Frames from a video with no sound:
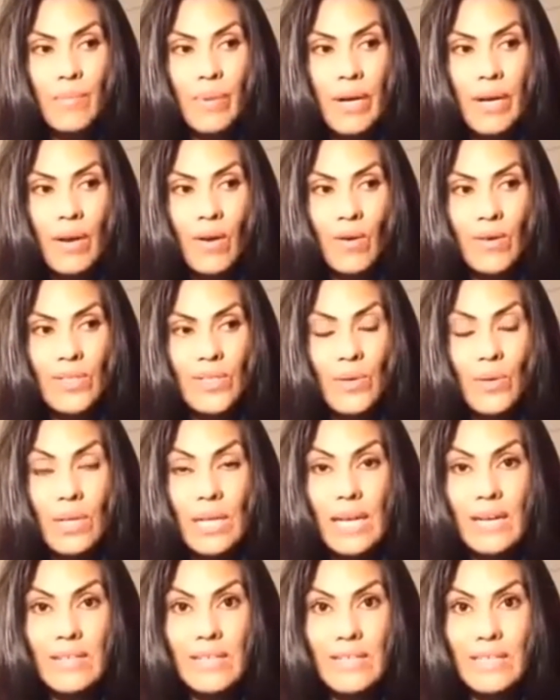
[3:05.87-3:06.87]
but also
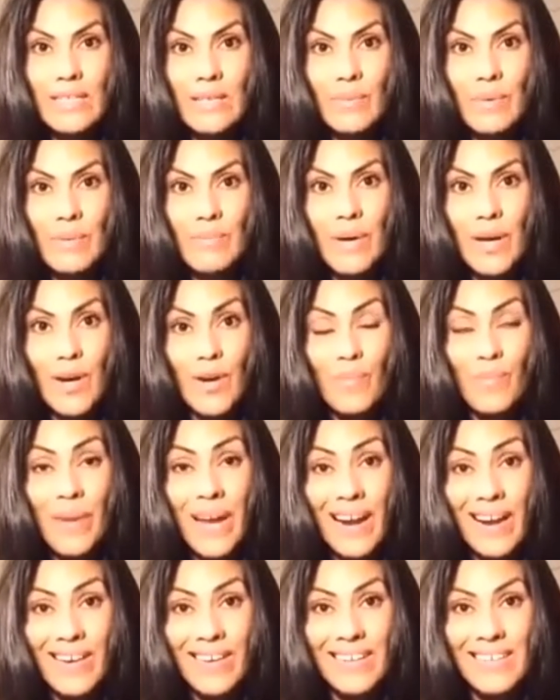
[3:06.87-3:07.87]
allows us to be better
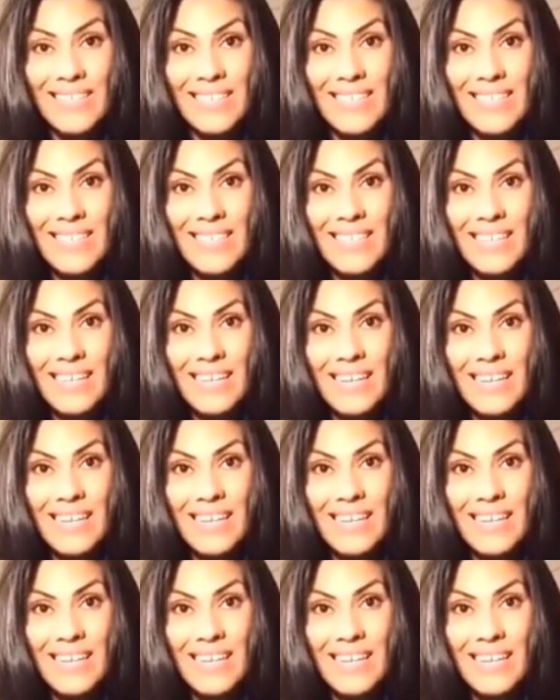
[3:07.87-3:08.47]
parents,